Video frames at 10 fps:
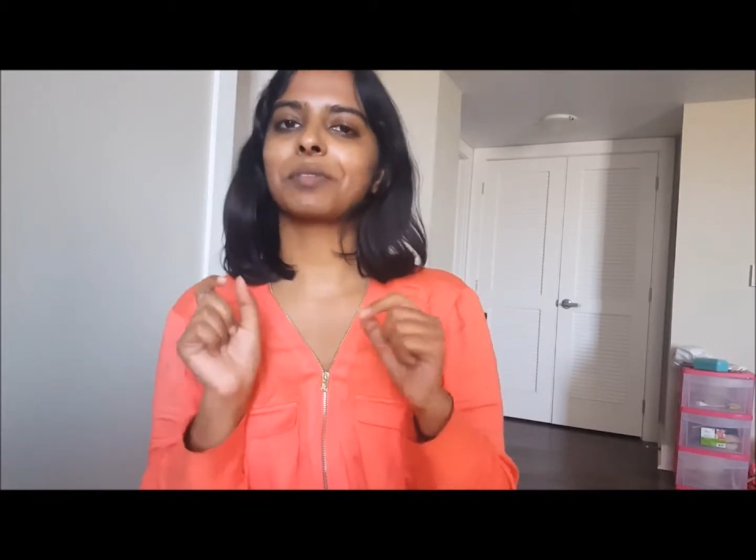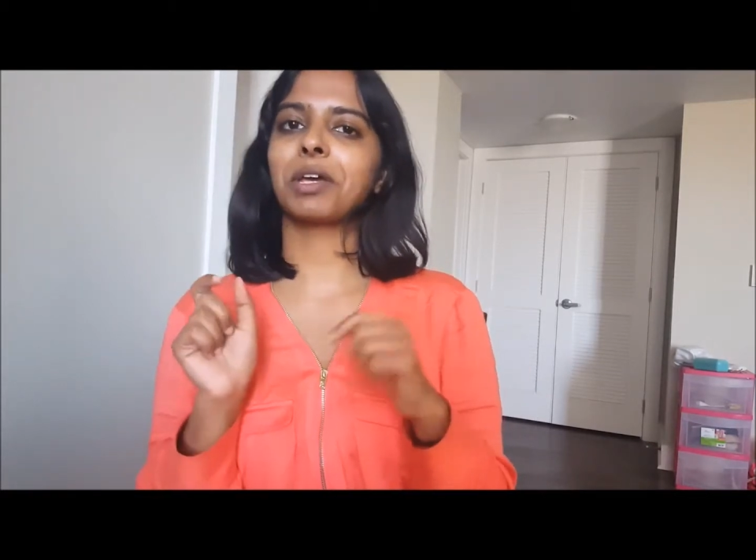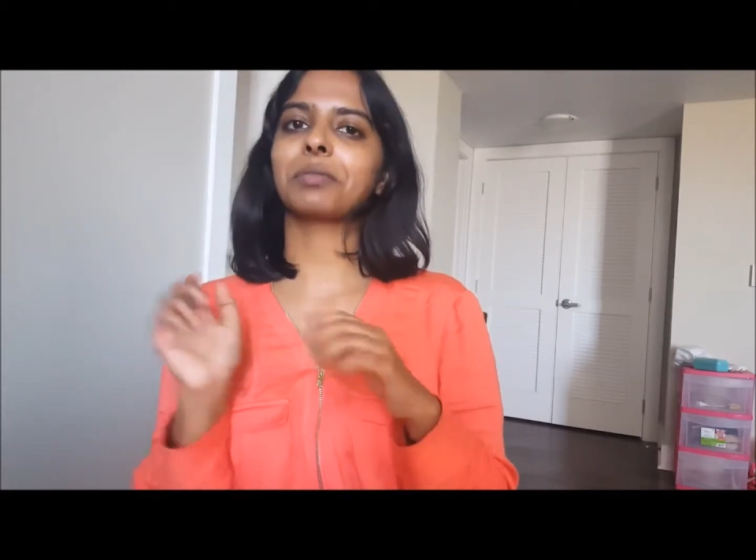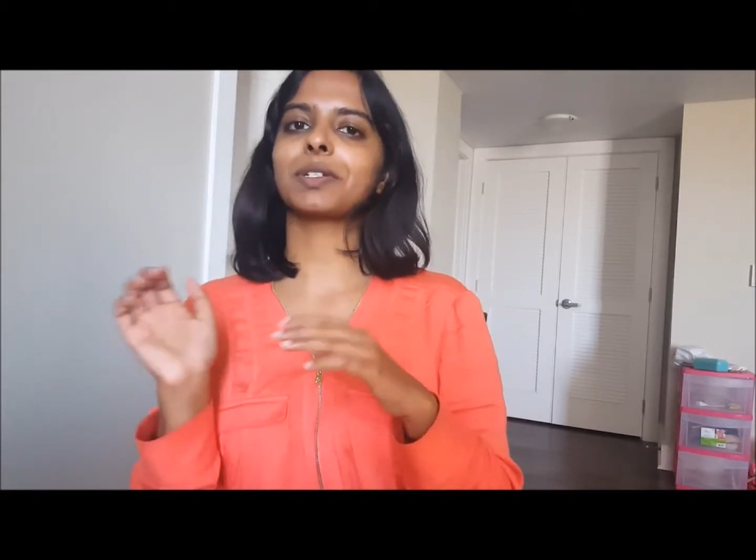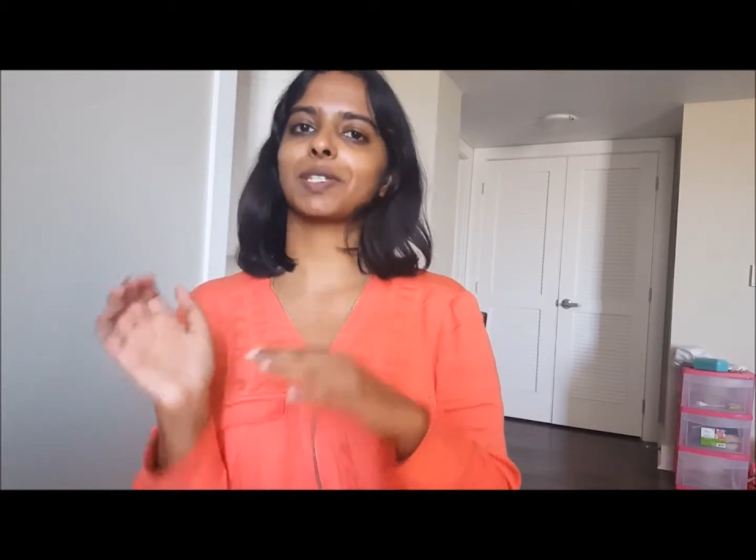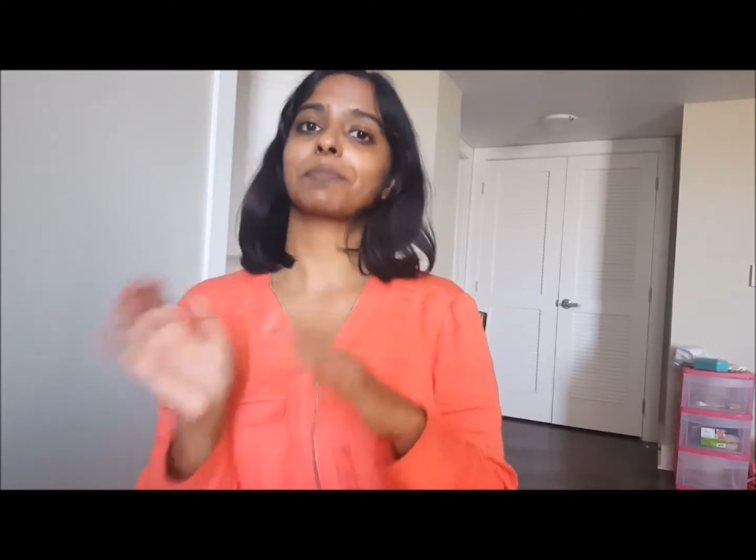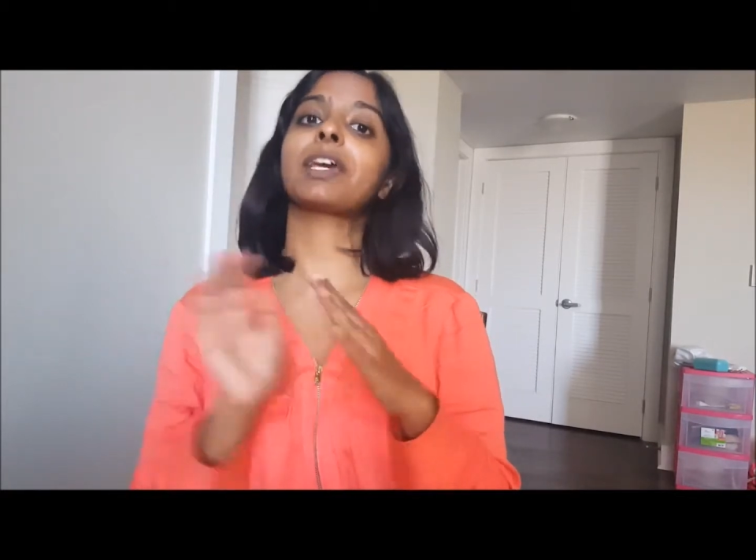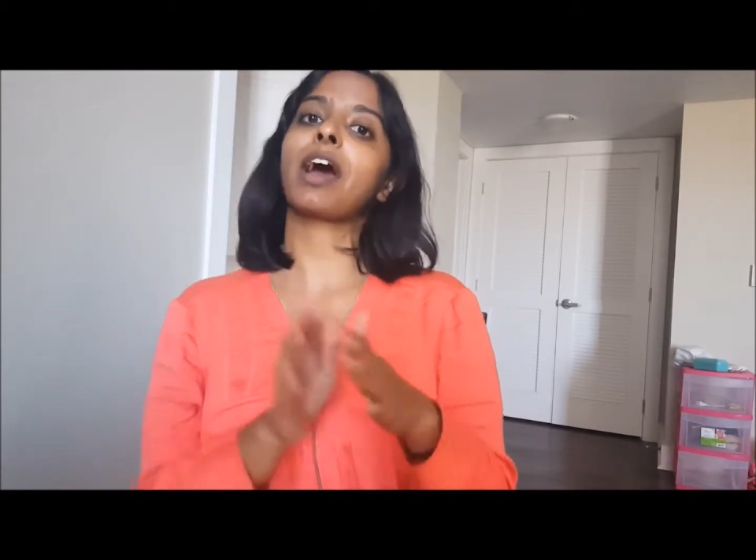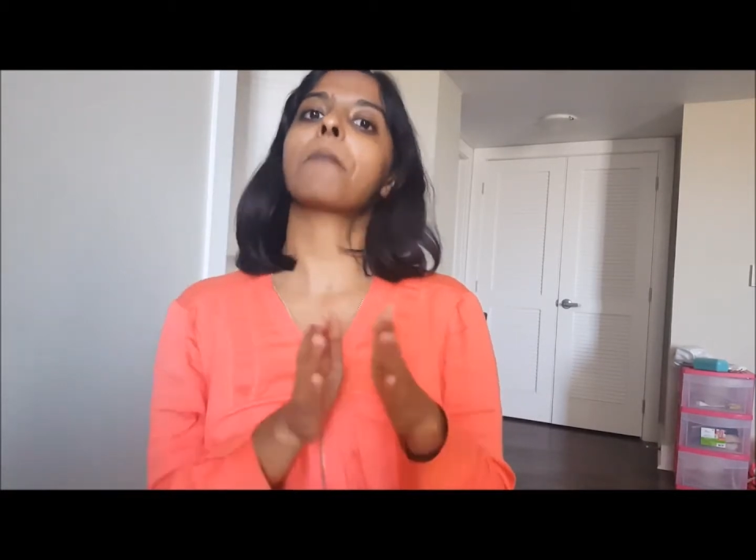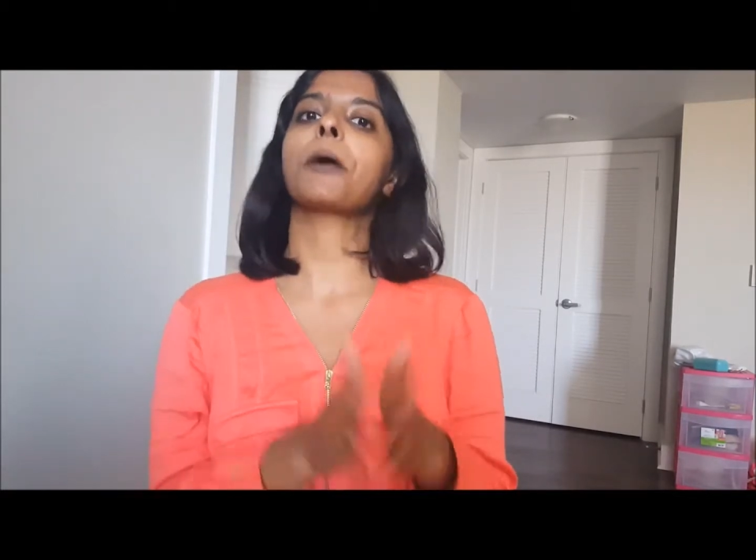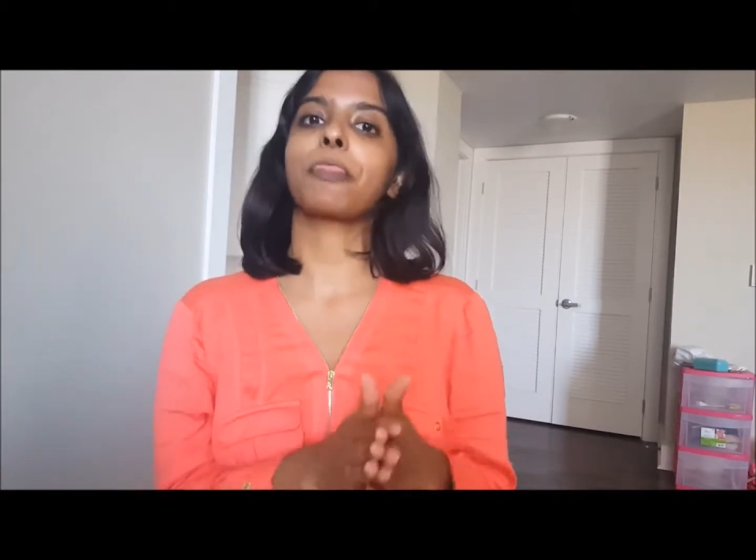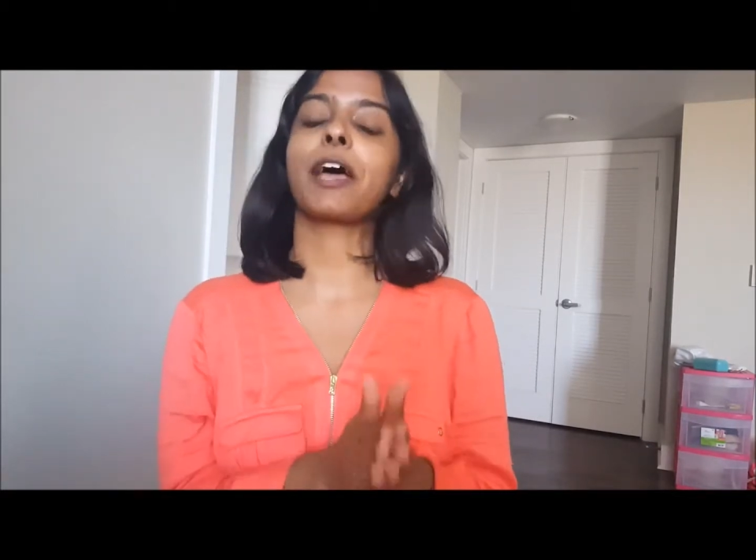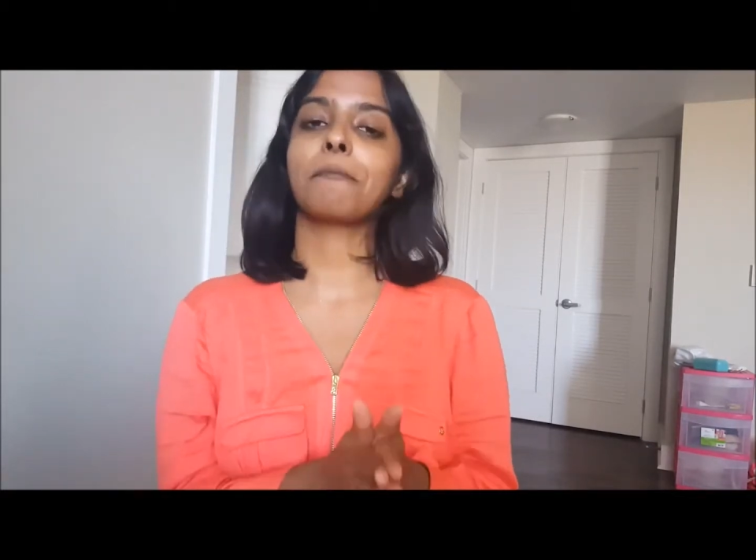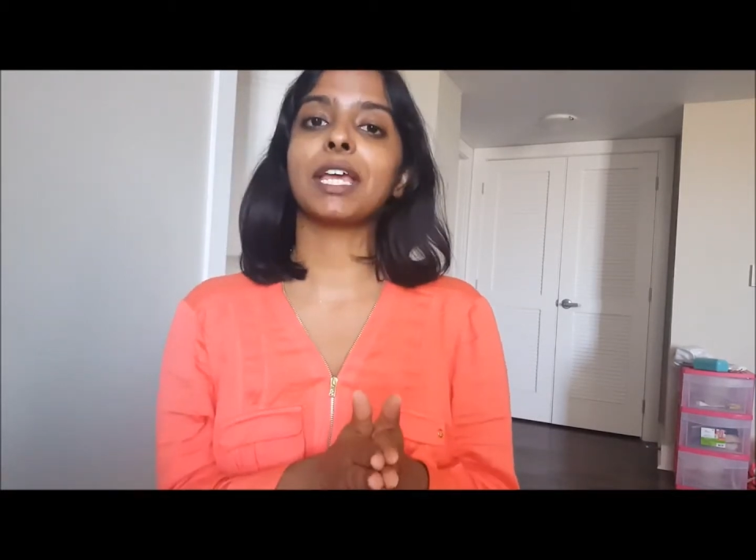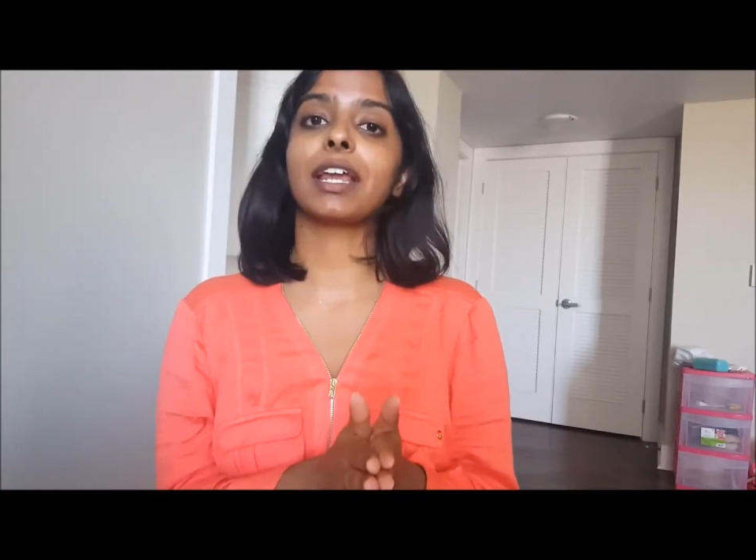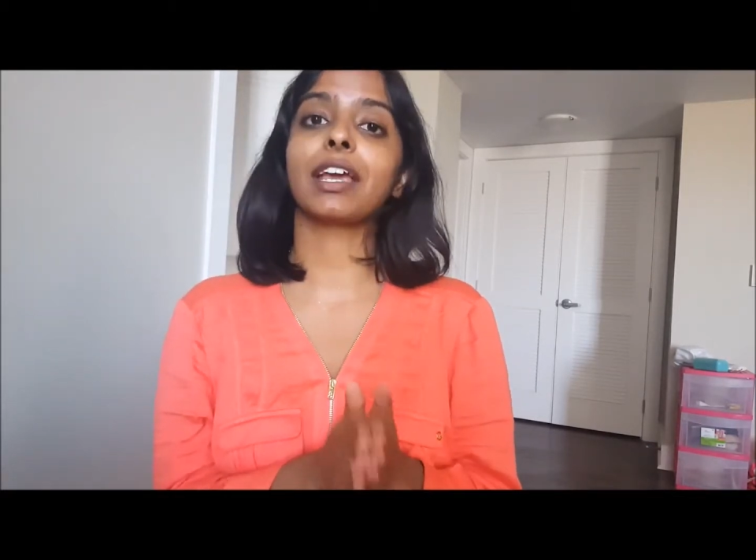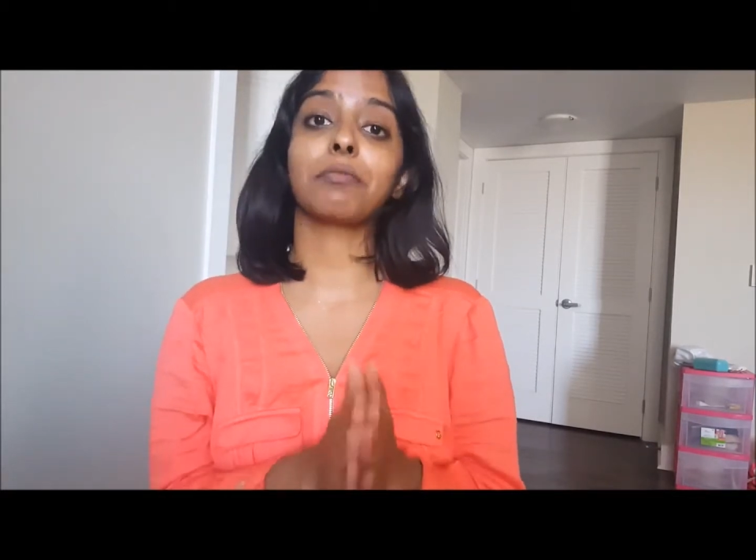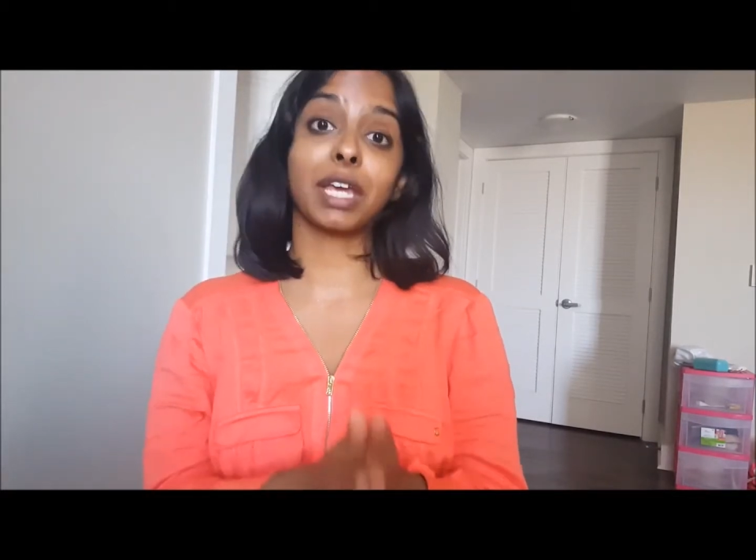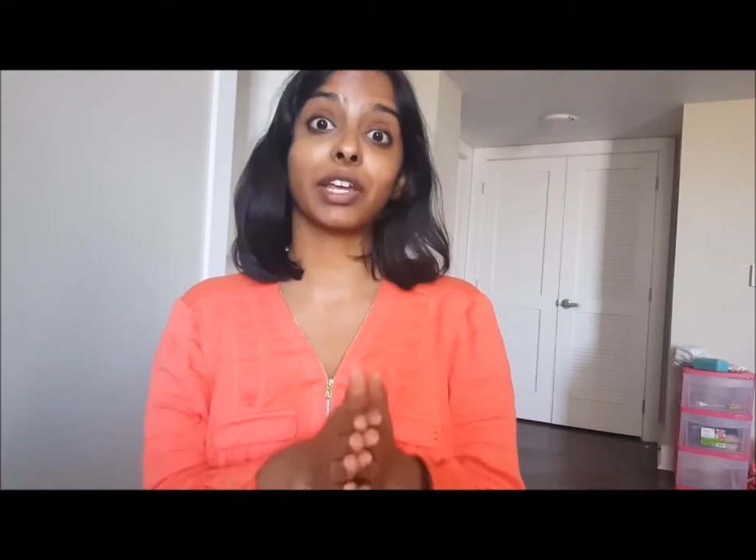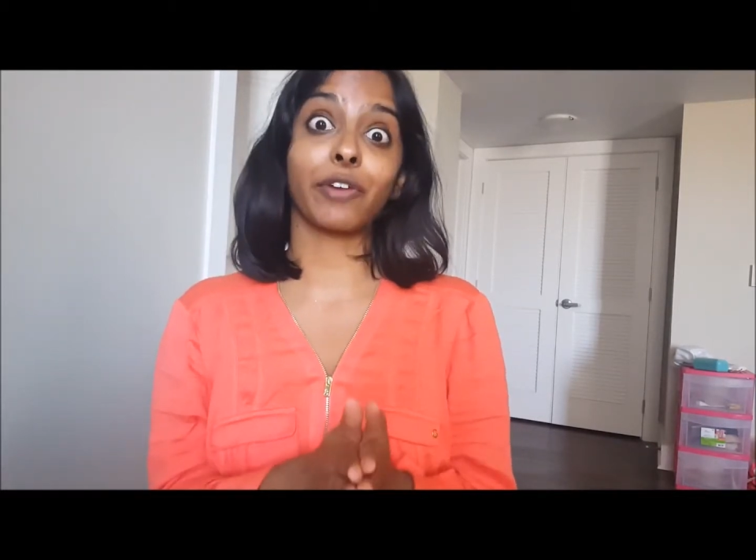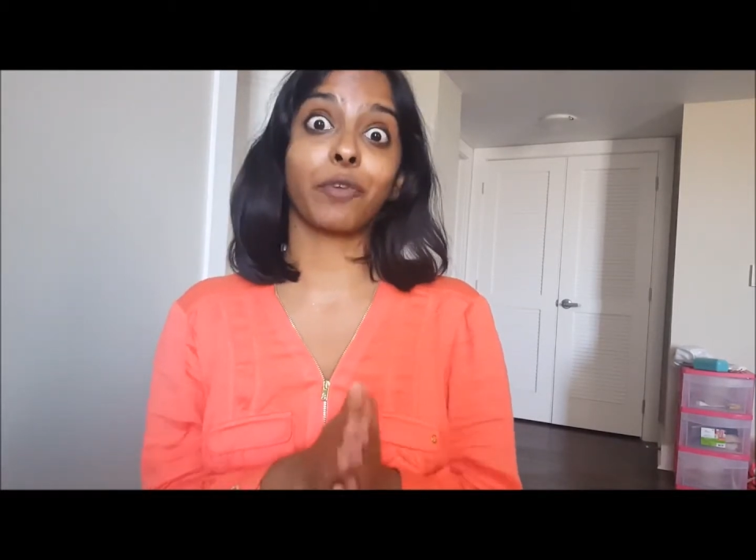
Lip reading: to be able to speak up at that meeting and make your